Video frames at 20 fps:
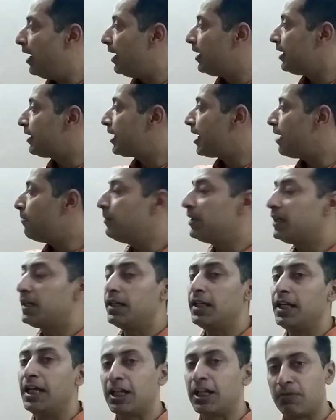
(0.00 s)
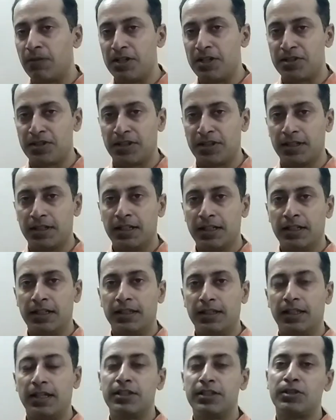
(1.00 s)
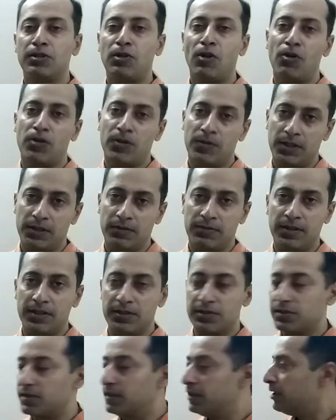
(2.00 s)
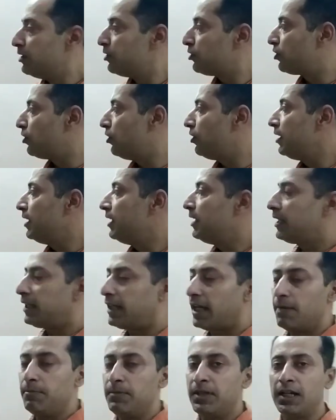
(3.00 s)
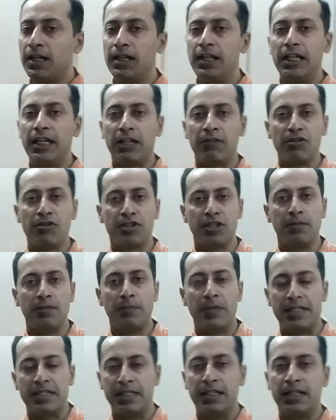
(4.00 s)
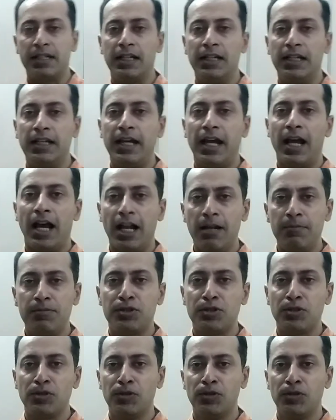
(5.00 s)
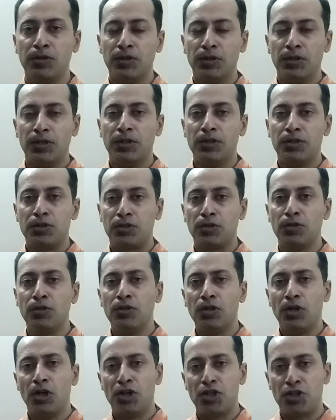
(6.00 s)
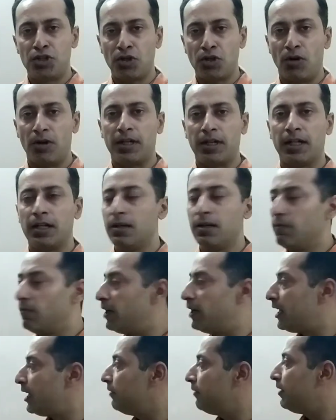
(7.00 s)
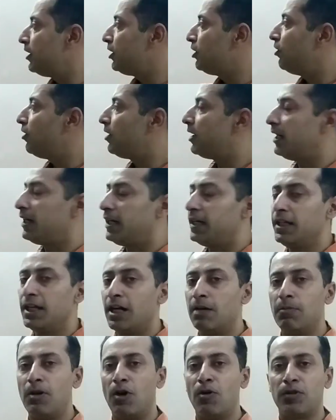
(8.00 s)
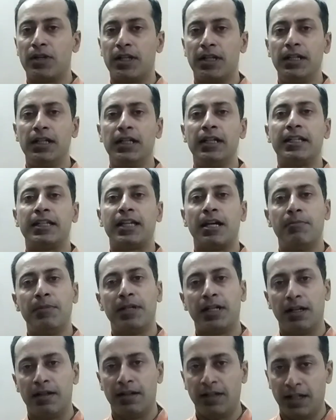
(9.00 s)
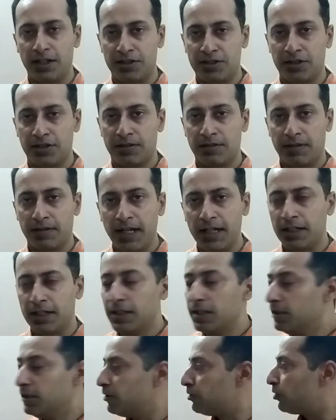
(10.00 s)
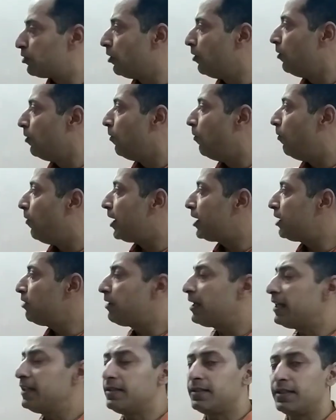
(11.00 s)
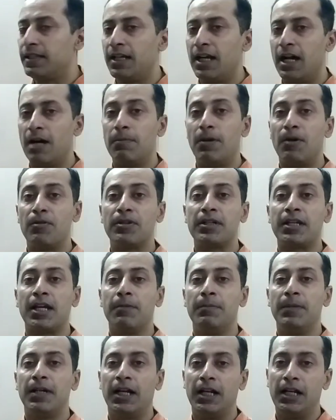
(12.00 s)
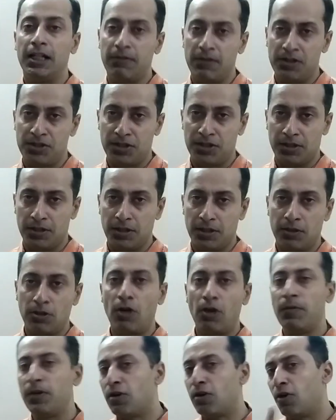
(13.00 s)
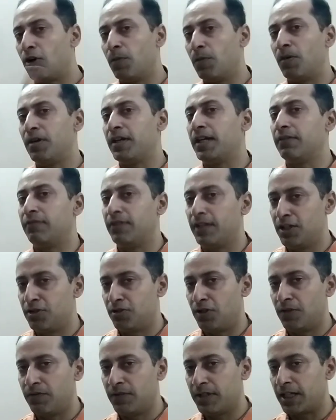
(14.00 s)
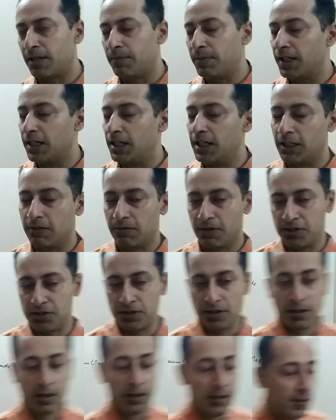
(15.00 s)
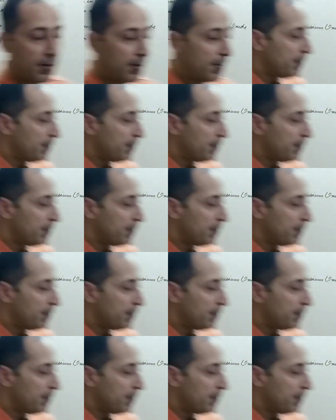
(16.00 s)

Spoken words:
and a chemical equation, there is a lot of difference. So chemical equation basically helps you to shorten whatever you are writing about a chemical reaction, right? So what you can say about a chemical equation. Now we talk about definition of a chemical equation.